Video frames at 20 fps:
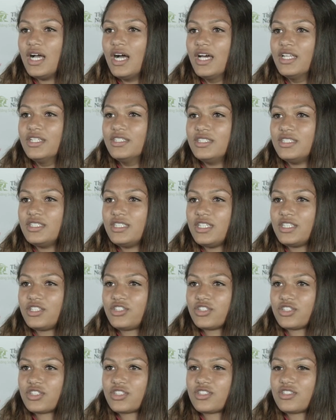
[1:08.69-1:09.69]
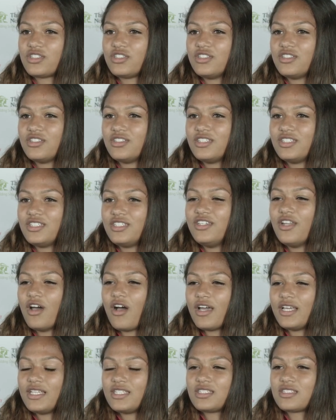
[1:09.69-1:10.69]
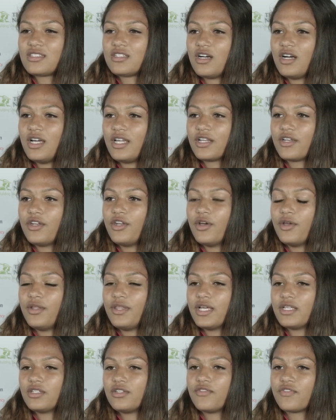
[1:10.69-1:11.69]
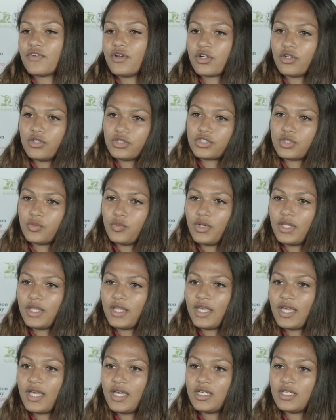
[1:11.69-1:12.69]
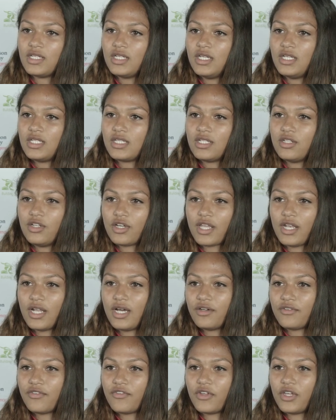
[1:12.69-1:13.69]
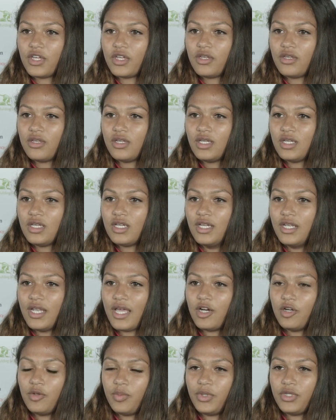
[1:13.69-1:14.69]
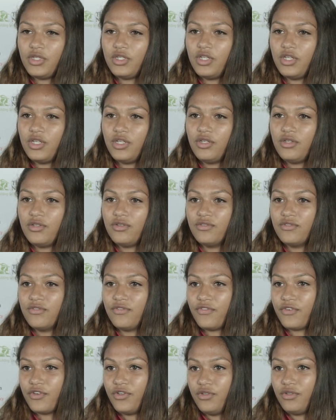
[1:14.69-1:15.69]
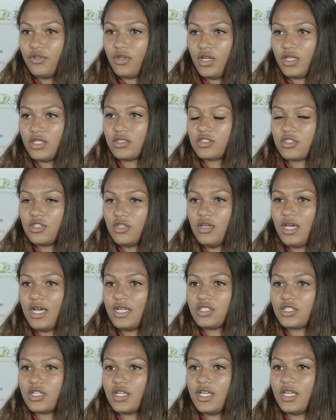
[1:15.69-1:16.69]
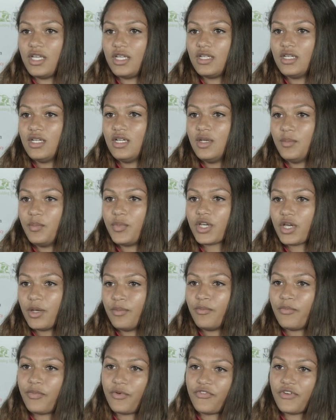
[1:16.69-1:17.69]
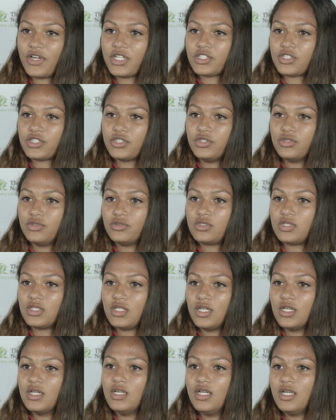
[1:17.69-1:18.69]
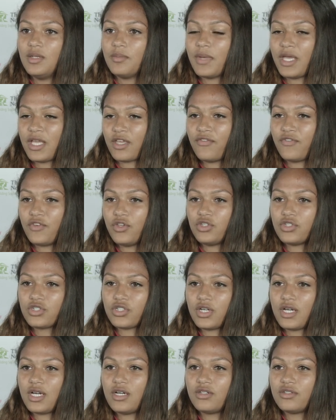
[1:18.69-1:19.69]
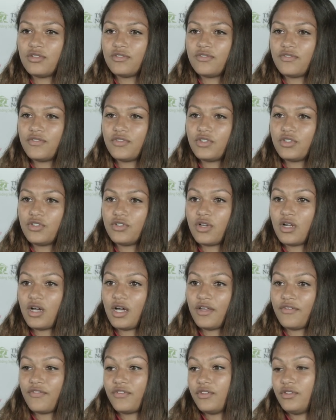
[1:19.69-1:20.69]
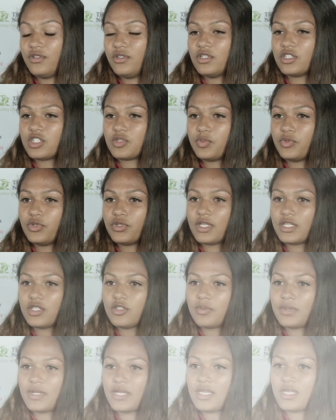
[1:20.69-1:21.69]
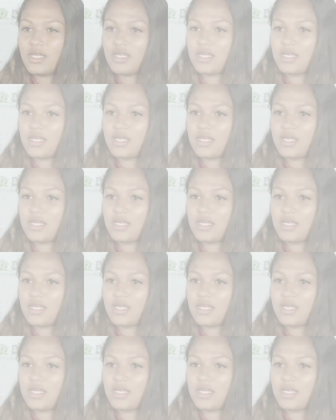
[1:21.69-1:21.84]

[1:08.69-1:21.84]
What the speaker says: And it's just nice, like, knowing that you've got someone there looking out for you and helping you through, like, to actually become professional, to make a future out of your life and the sport that you play.